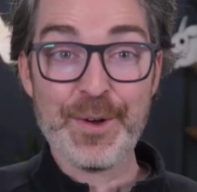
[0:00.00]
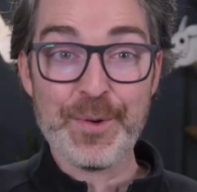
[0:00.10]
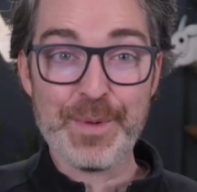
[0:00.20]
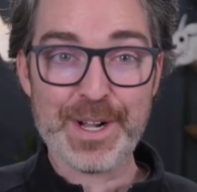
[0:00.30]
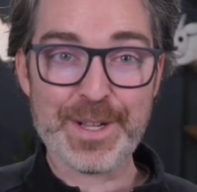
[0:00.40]

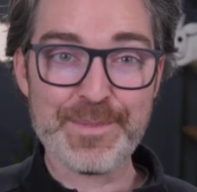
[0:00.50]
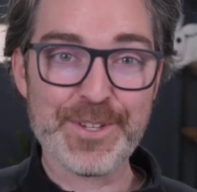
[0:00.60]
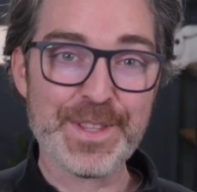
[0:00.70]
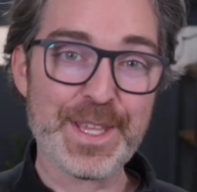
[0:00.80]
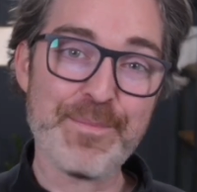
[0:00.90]
Welcome to
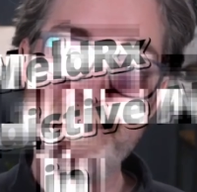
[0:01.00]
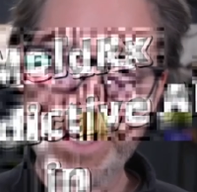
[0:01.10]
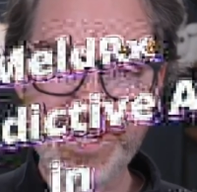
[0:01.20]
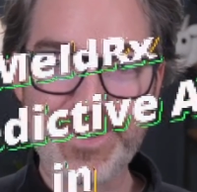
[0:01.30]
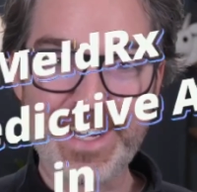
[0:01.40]
the
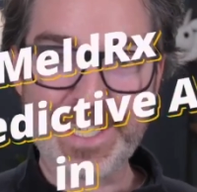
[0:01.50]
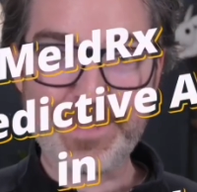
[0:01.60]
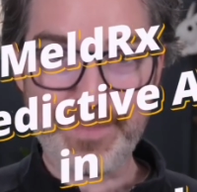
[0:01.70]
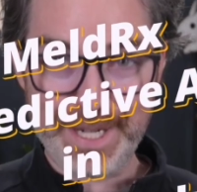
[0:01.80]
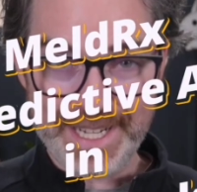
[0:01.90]
MeldRx
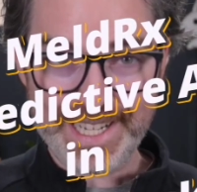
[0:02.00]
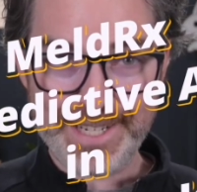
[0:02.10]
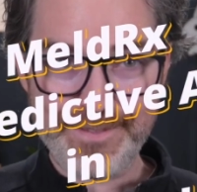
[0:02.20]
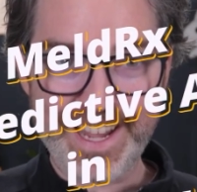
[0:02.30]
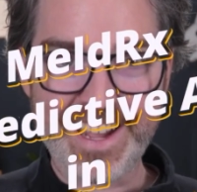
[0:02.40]
Predictive
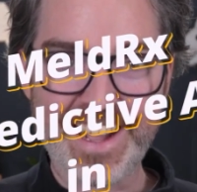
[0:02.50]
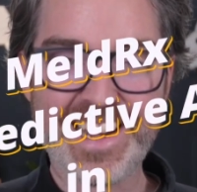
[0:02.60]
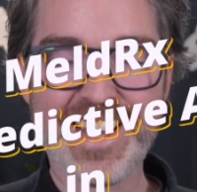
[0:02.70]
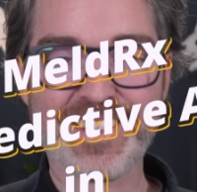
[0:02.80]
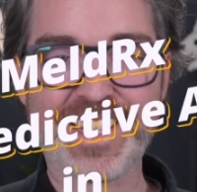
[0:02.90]
AI in
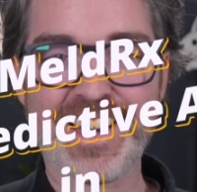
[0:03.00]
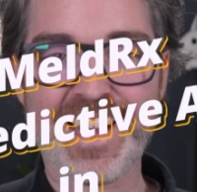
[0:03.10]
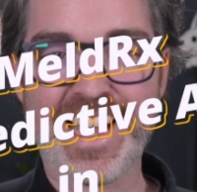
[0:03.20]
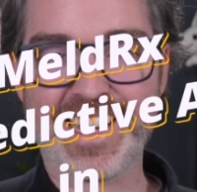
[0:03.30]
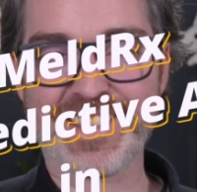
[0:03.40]
Healthcare
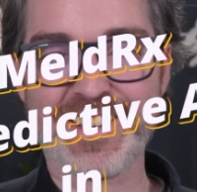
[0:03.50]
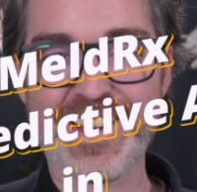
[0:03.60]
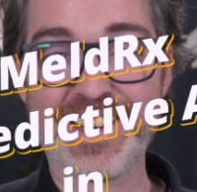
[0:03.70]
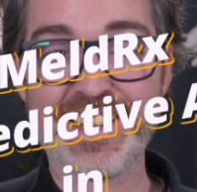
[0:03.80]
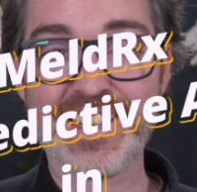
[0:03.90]

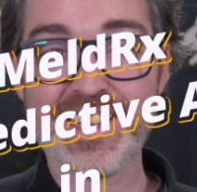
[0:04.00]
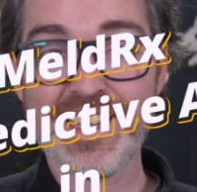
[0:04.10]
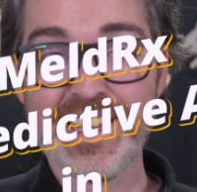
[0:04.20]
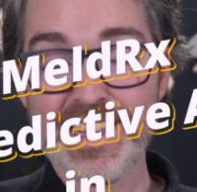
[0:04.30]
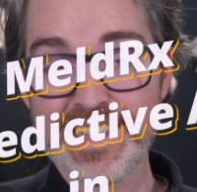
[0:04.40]
Hackathon.
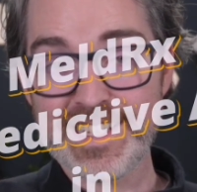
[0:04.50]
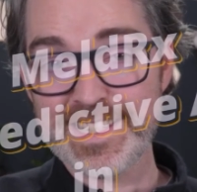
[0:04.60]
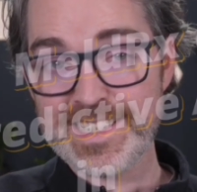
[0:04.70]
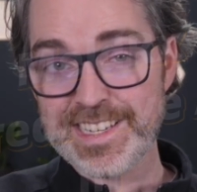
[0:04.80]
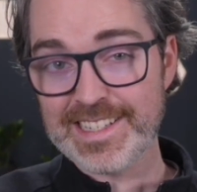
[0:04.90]
This is
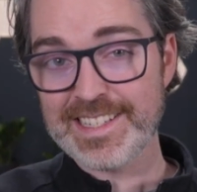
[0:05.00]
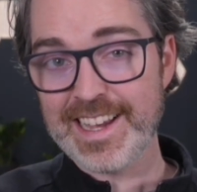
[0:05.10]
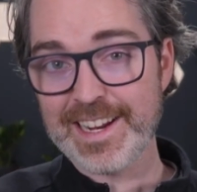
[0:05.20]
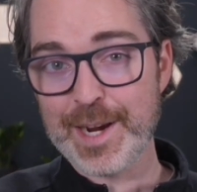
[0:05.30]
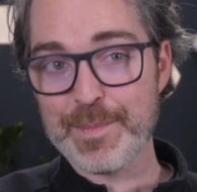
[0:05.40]
an
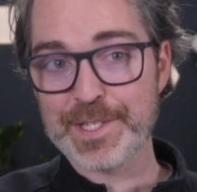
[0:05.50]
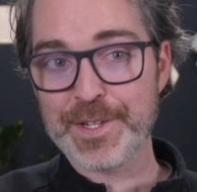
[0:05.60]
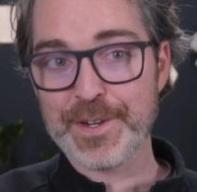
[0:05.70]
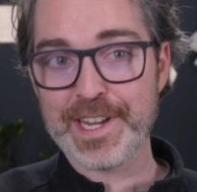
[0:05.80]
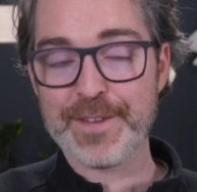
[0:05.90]
exciting
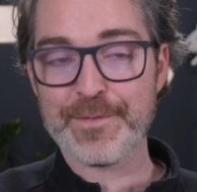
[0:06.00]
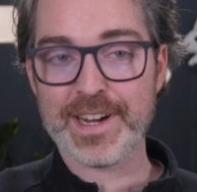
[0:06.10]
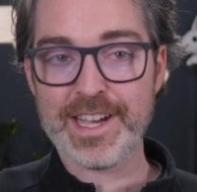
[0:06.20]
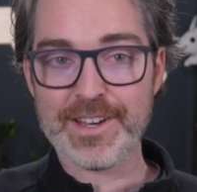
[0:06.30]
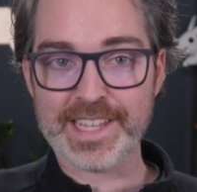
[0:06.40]
opportunity for
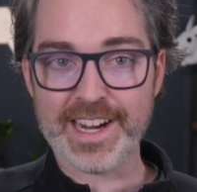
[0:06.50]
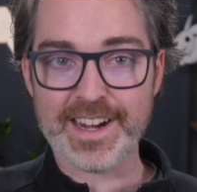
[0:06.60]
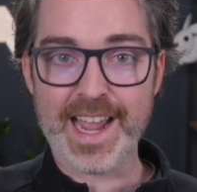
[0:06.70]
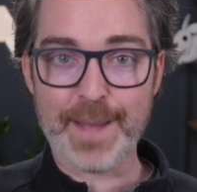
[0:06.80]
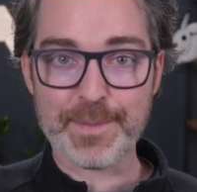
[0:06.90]
healthcare
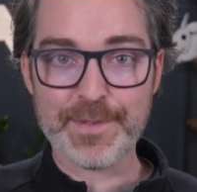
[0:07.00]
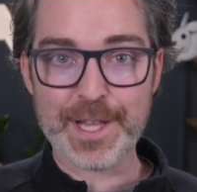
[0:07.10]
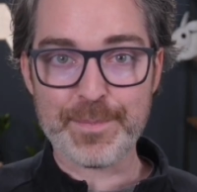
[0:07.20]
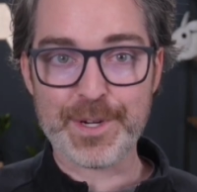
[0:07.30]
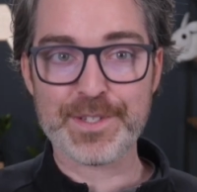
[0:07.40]
app
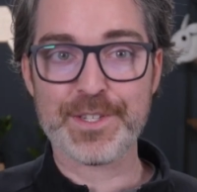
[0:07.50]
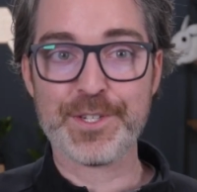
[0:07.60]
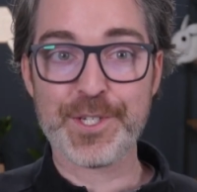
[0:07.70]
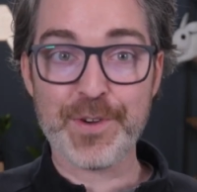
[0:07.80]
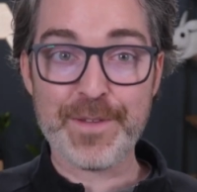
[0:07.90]
developers to
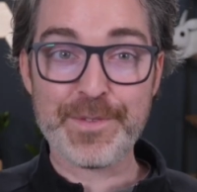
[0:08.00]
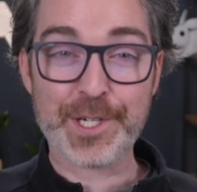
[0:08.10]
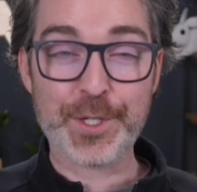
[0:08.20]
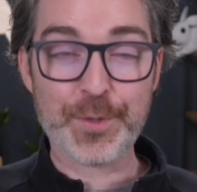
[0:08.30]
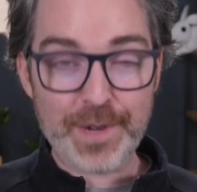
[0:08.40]
show off your
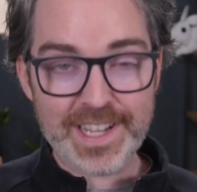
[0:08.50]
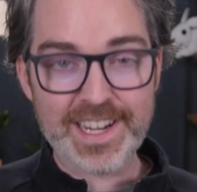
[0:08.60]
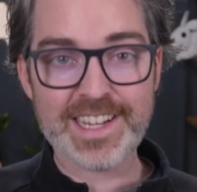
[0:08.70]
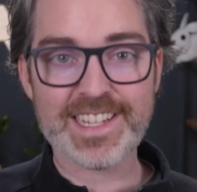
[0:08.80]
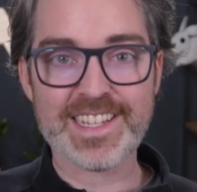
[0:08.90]
great
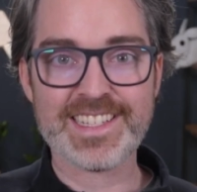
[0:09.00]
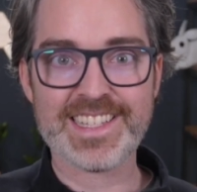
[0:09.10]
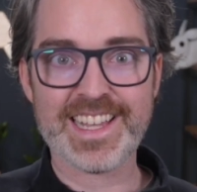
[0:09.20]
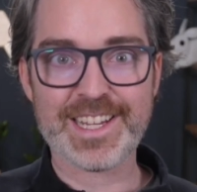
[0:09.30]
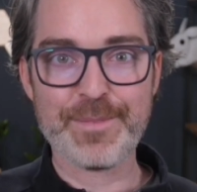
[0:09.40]
ideas
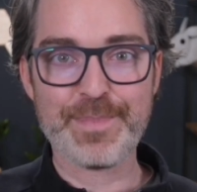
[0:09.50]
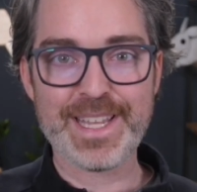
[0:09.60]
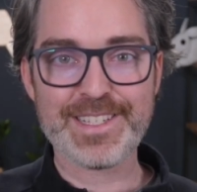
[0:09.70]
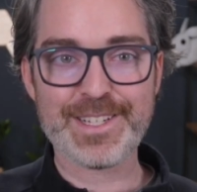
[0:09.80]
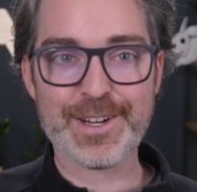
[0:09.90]
and compete
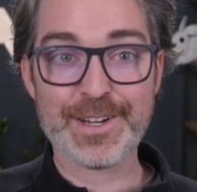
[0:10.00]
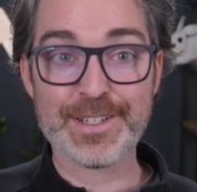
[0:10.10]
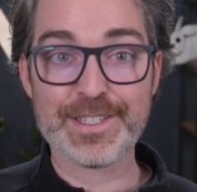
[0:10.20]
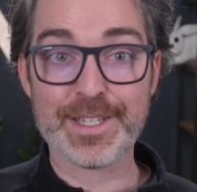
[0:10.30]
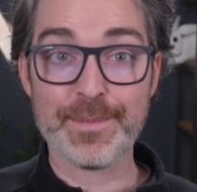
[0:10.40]
to earn
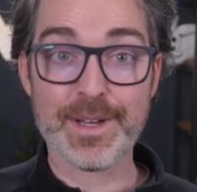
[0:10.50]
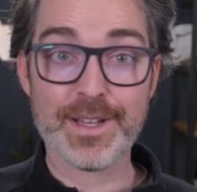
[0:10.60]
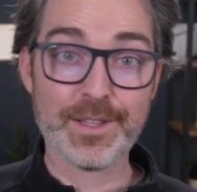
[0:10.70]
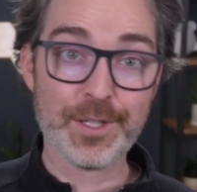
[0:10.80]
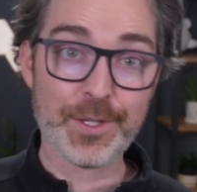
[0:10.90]
some
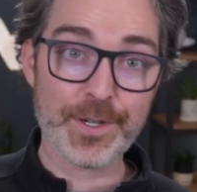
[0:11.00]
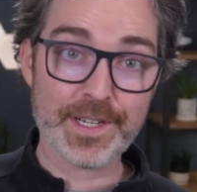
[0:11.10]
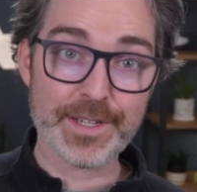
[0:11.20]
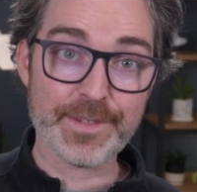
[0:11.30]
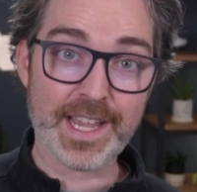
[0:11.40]

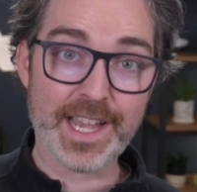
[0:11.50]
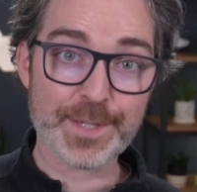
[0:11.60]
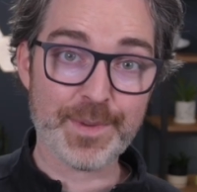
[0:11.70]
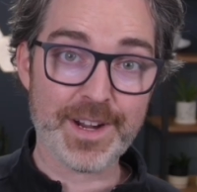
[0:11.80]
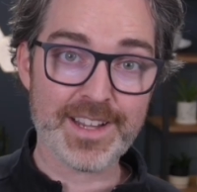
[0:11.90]
lucrative cash
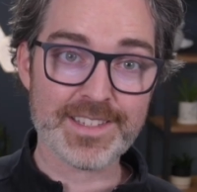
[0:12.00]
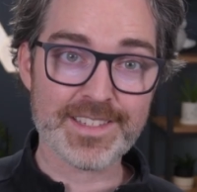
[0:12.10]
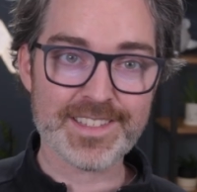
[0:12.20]
prizes.